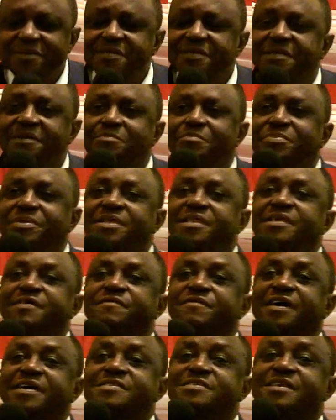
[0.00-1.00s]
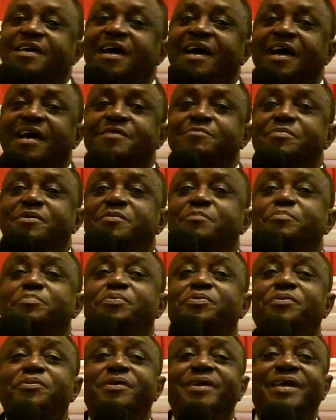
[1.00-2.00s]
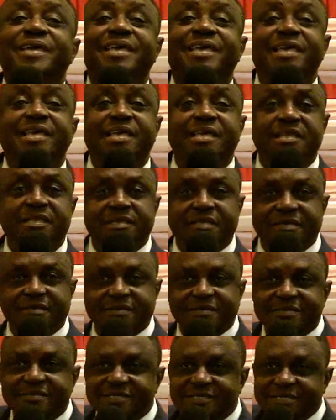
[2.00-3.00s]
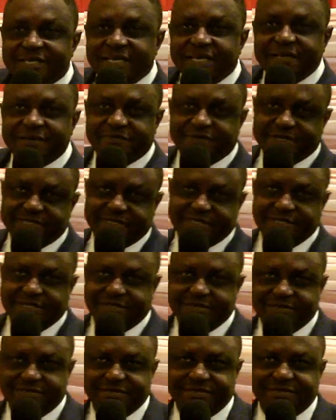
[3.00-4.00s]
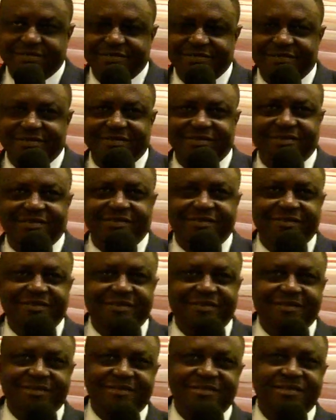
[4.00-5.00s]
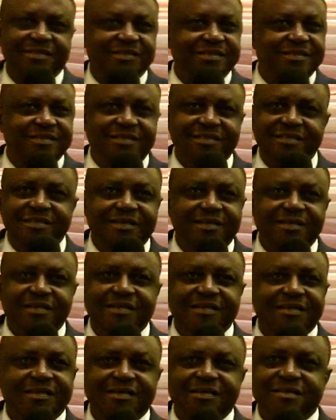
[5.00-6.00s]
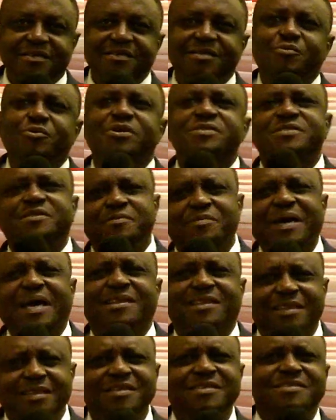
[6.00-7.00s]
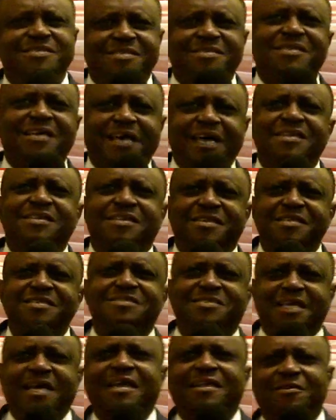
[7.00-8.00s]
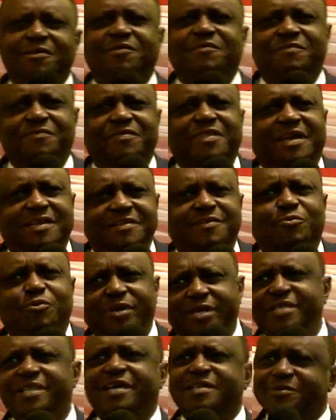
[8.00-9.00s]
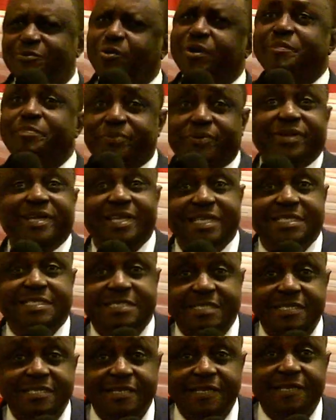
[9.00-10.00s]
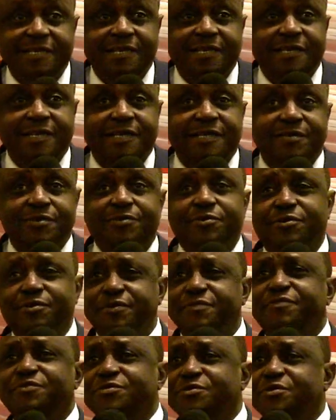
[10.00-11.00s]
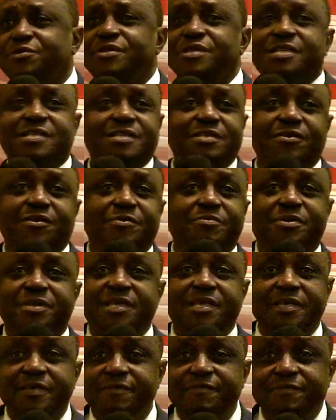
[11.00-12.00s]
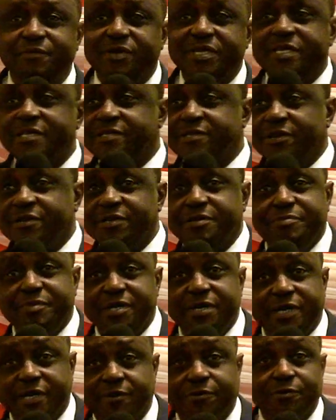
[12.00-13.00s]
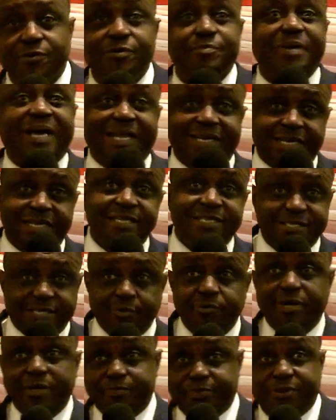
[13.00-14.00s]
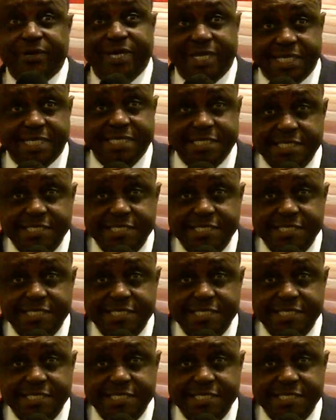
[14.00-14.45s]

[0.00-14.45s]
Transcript: The believers had been praying ever since. They didn't. They still, at least I love that the way that they were praying. You know, even though they did not believe when they saw the miracle, at least they were praying.